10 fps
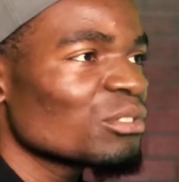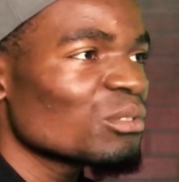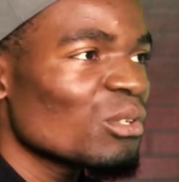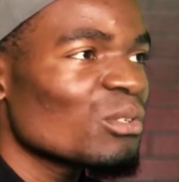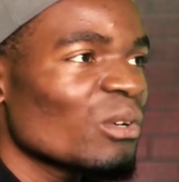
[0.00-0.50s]

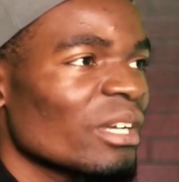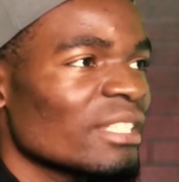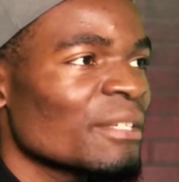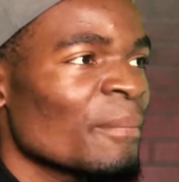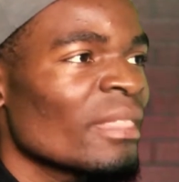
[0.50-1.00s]
you don't know
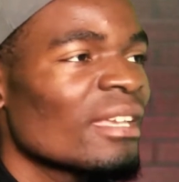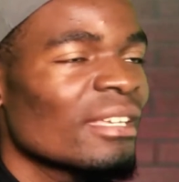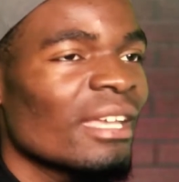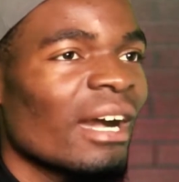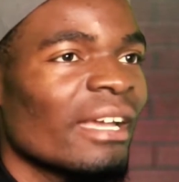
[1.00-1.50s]
it.
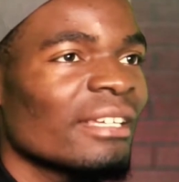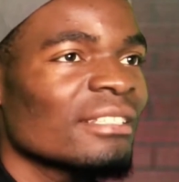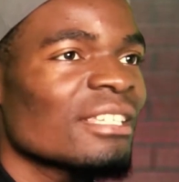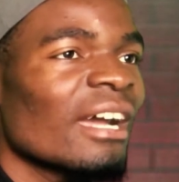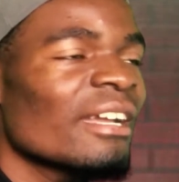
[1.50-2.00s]
Yeah,
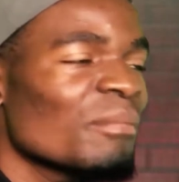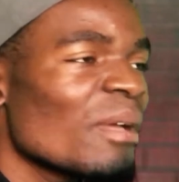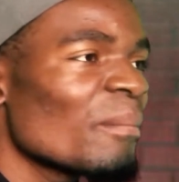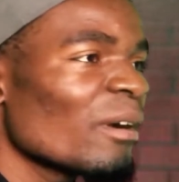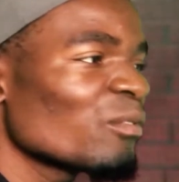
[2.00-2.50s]
and I
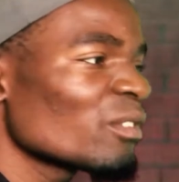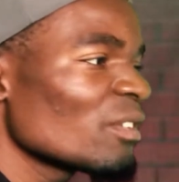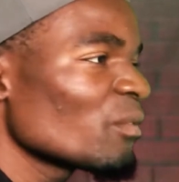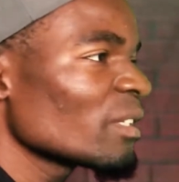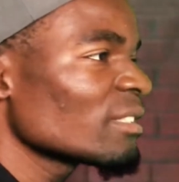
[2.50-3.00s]
remember for
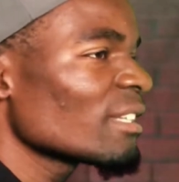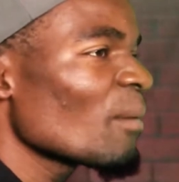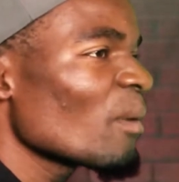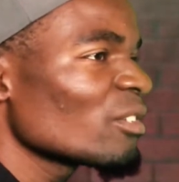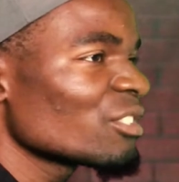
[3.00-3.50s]
the first
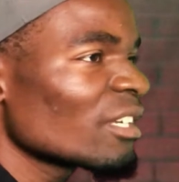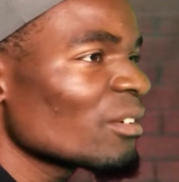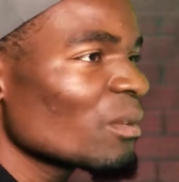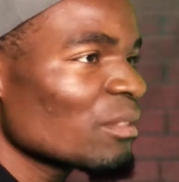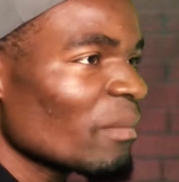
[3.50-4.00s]
time I was
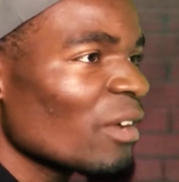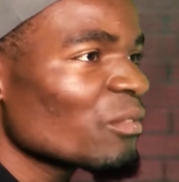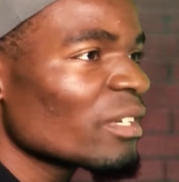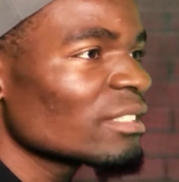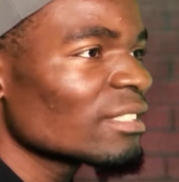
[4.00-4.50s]
sharing with my
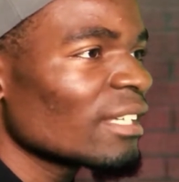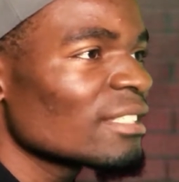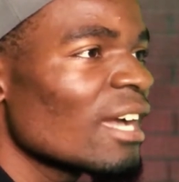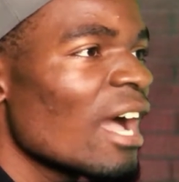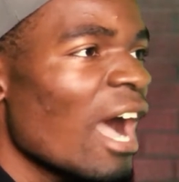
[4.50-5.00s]
friends
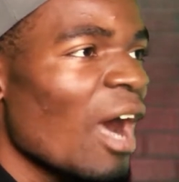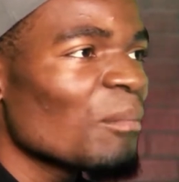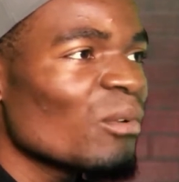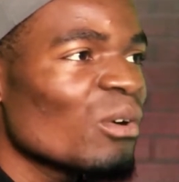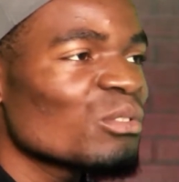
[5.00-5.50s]
that
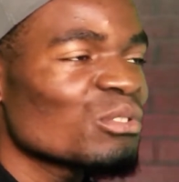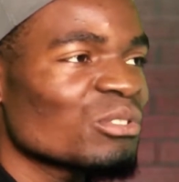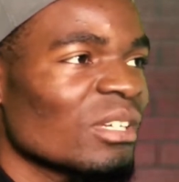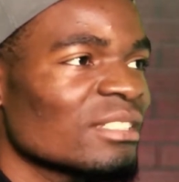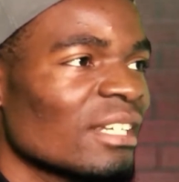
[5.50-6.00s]
I'm going to
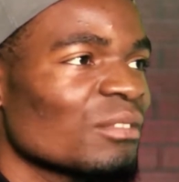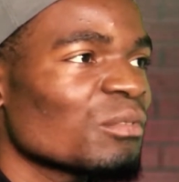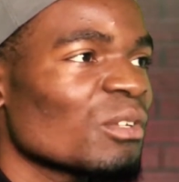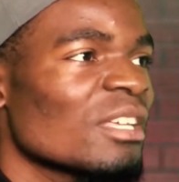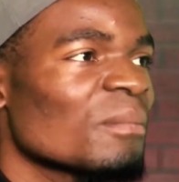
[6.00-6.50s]

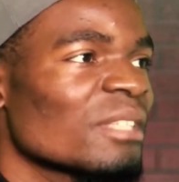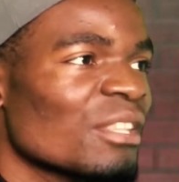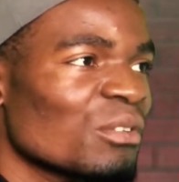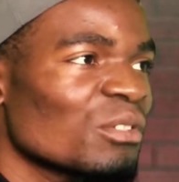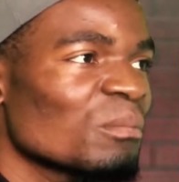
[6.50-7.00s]
Swaziland. For them,
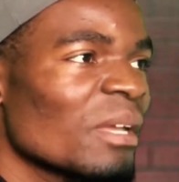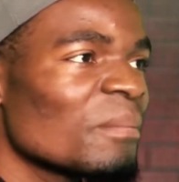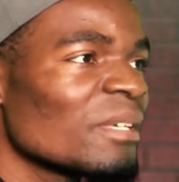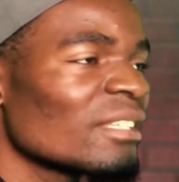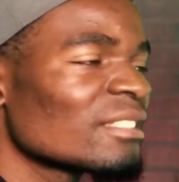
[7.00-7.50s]
they thought
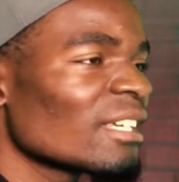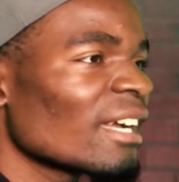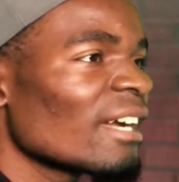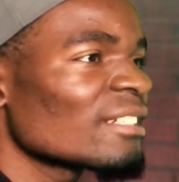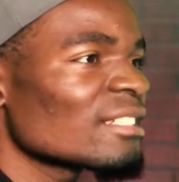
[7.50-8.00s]
maybe it's a
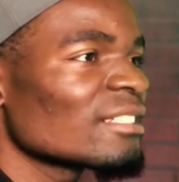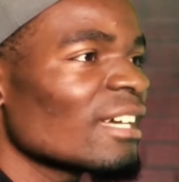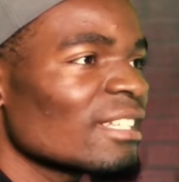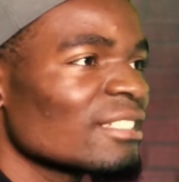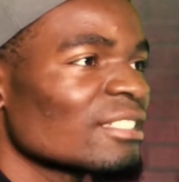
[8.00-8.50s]
country
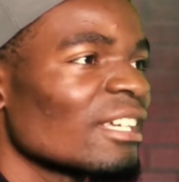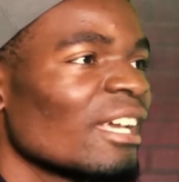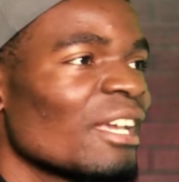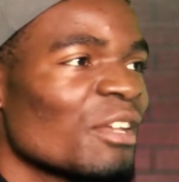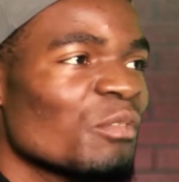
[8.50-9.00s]
that is
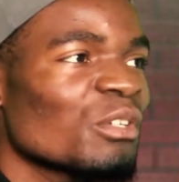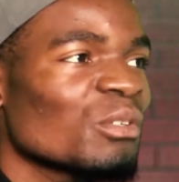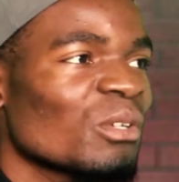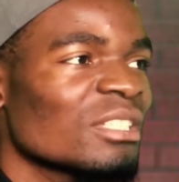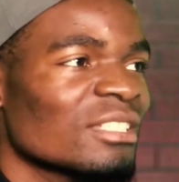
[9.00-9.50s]

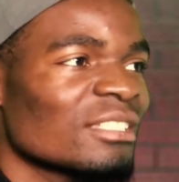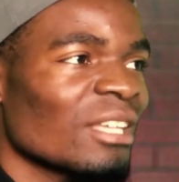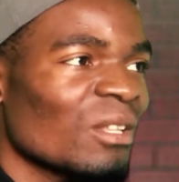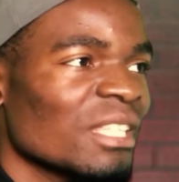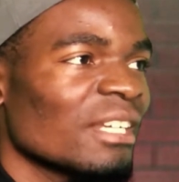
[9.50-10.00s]
even not in
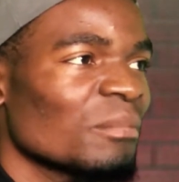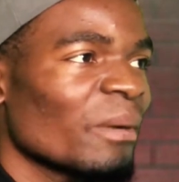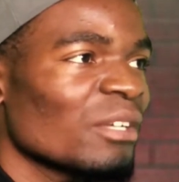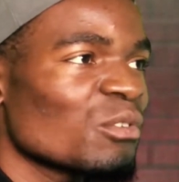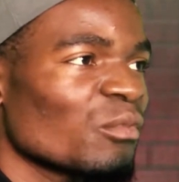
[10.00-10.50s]
southern
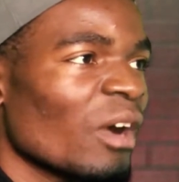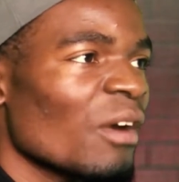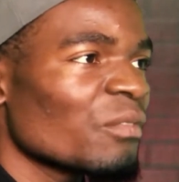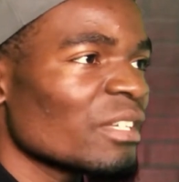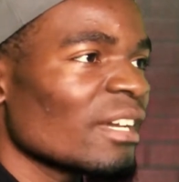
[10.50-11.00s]
part of
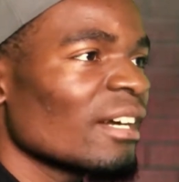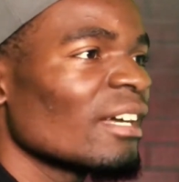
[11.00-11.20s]
Africa.